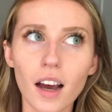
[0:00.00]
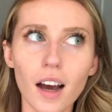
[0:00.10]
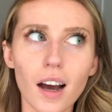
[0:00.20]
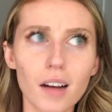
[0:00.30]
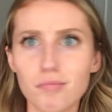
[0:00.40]

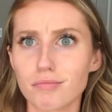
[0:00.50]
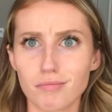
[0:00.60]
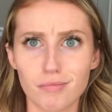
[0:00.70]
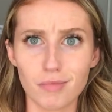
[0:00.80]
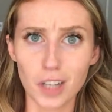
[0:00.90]
Uh,
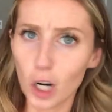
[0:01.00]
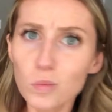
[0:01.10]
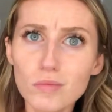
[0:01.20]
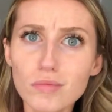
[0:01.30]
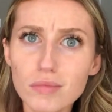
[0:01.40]

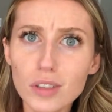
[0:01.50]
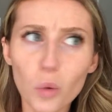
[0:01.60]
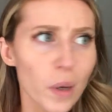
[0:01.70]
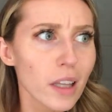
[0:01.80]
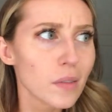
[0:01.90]
no,
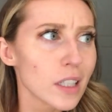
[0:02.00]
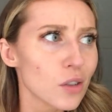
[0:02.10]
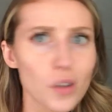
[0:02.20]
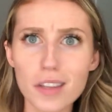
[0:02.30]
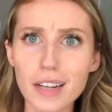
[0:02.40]
we live
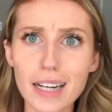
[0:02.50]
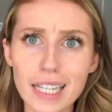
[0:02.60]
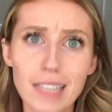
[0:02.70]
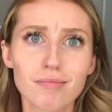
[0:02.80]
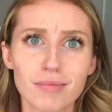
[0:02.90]
in
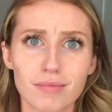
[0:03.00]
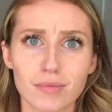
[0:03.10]
2018.